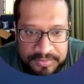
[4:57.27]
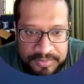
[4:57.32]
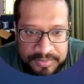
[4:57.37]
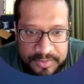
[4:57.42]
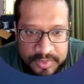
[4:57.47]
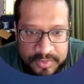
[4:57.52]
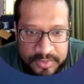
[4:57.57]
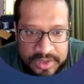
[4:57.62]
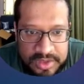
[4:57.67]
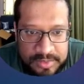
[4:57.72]

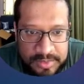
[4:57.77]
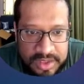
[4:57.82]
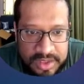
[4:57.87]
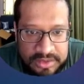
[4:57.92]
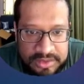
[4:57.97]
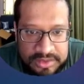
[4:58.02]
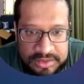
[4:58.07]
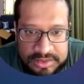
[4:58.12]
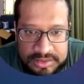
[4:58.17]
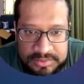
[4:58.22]
Quick
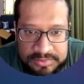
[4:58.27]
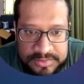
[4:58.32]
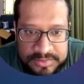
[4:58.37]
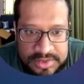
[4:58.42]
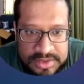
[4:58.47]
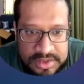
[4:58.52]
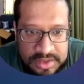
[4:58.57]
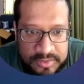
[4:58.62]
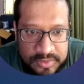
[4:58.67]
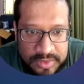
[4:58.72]
reminder,
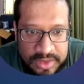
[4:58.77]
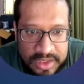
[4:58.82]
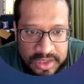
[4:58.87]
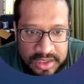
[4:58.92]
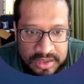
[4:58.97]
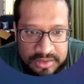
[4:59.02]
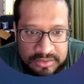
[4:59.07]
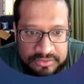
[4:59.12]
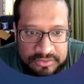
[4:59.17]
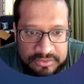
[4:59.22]
see we
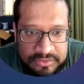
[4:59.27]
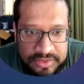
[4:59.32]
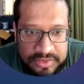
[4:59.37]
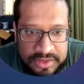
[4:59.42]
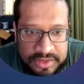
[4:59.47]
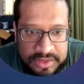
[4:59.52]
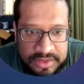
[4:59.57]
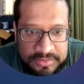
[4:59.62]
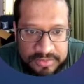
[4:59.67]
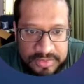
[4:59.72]
have
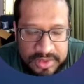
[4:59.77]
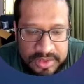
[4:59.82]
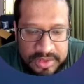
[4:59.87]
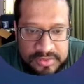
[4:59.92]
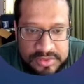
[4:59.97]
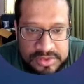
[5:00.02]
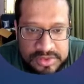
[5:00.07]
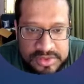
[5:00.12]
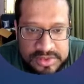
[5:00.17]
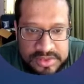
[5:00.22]

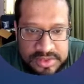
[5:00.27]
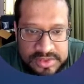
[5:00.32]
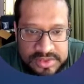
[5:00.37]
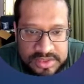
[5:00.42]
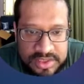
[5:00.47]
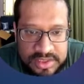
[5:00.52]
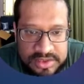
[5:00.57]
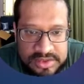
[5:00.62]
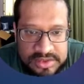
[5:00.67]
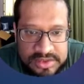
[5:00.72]
users and
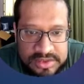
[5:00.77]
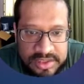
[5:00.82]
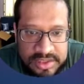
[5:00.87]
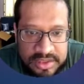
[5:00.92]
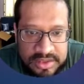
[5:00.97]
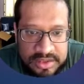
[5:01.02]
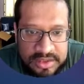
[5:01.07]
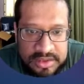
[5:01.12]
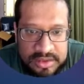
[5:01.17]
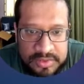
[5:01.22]
sessions
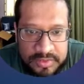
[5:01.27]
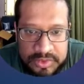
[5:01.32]
right here.